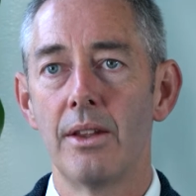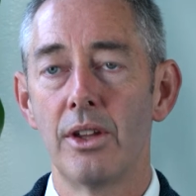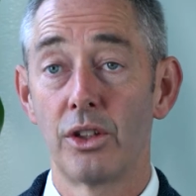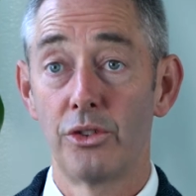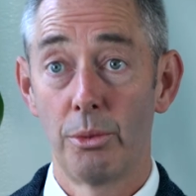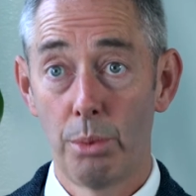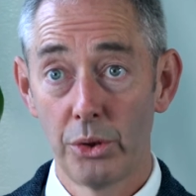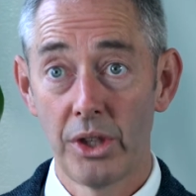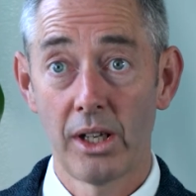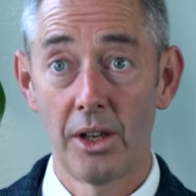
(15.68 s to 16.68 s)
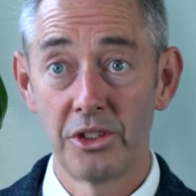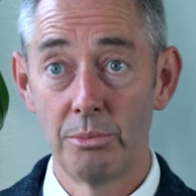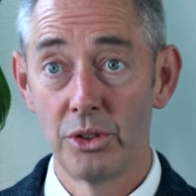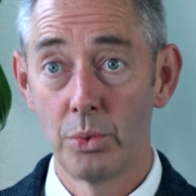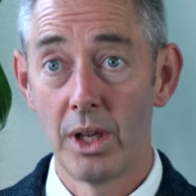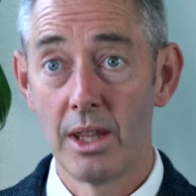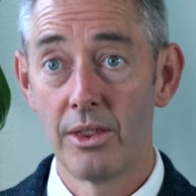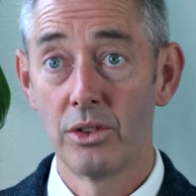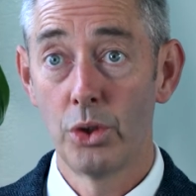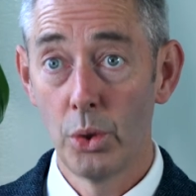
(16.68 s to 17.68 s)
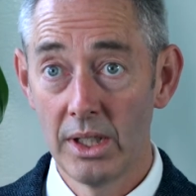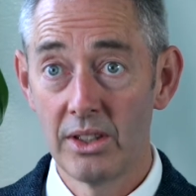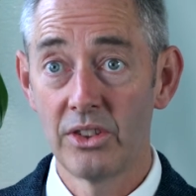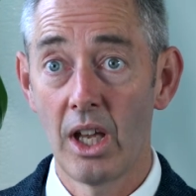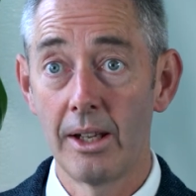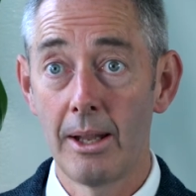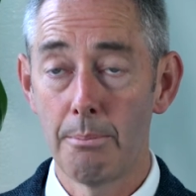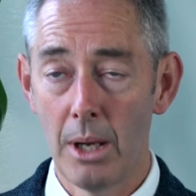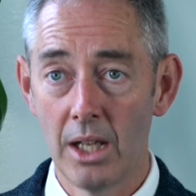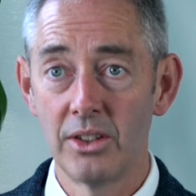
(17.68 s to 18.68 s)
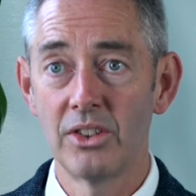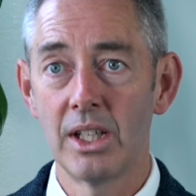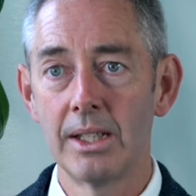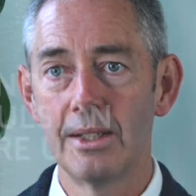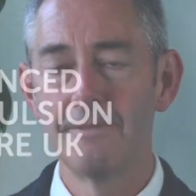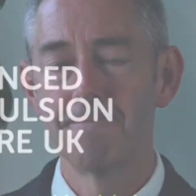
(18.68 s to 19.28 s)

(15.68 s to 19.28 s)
that can support our customers with tooling design and part design.